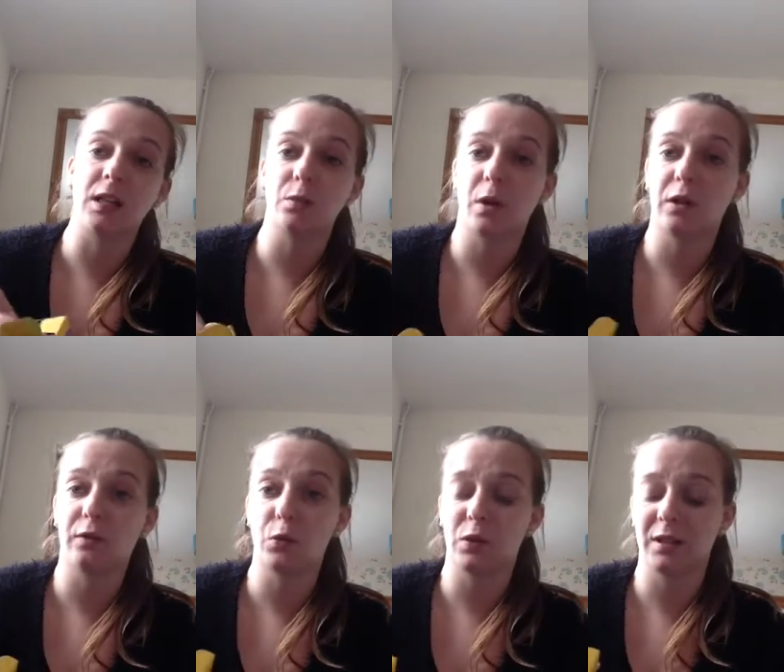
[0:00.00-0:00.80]
and it's worth
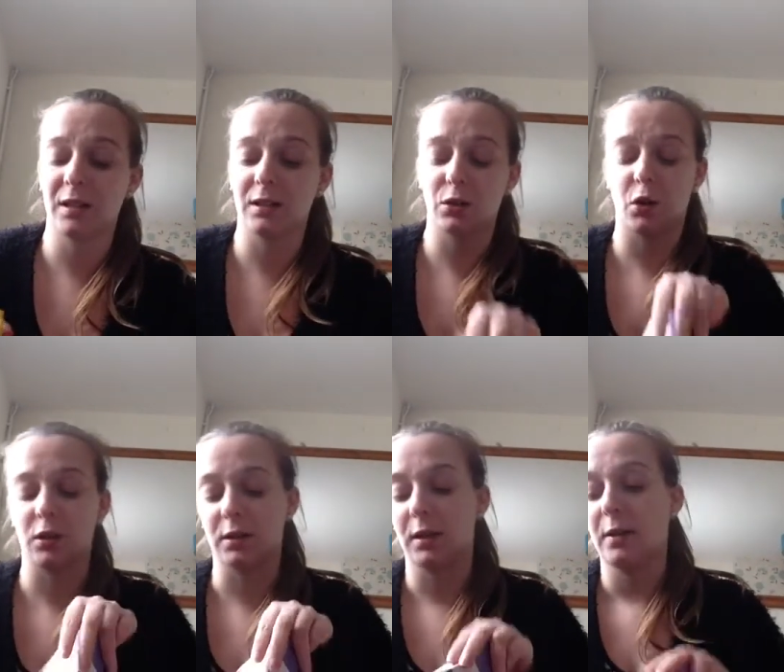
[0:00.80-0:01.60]

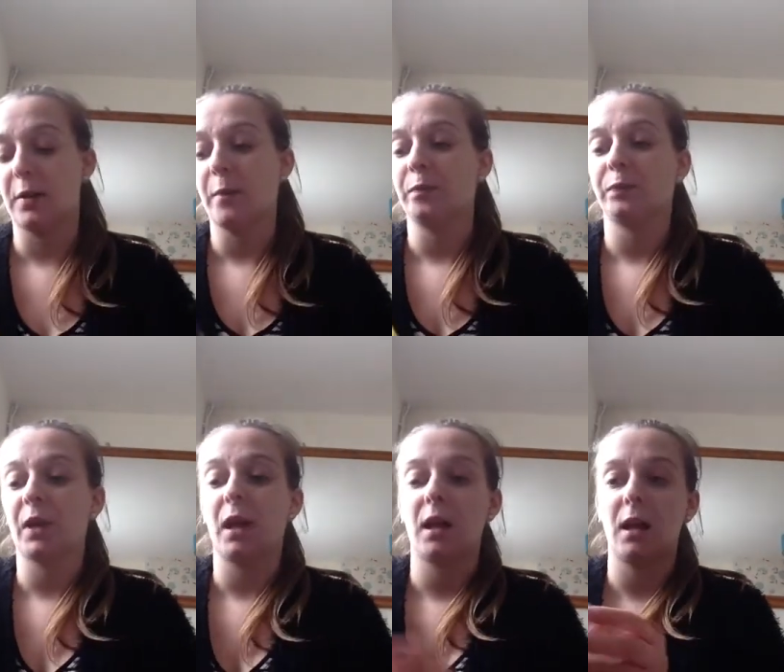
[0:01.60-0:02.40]
$46.
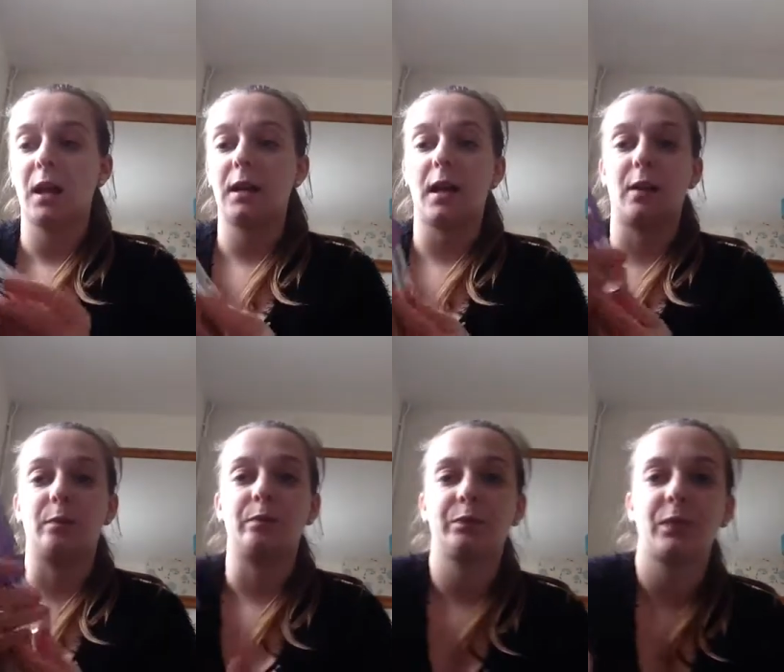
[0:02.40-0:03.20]
Now,